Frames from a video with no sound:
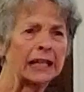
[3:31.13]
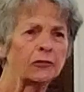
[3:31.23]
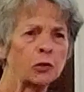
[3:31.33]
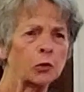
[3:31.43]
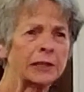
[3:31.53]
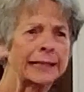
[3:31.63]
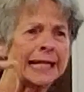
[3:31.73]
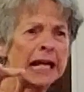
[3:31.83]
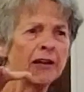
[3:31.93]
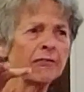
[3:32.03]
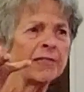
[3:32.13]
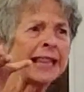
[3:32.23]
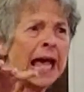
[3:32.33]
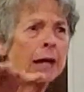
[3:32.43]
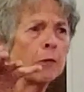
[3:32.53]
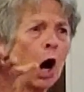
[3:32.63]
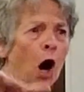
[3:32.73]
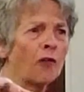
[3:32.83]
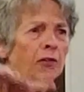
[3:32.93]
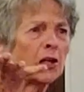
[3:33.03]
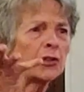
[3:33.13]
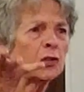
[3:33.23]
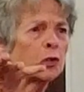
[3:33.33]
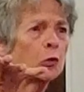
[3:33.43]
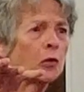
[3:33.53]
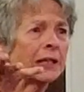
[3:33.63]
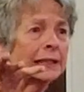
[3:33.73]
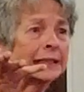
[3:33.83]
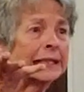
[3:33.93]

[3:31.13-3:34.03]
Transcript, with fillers: did you give them over to the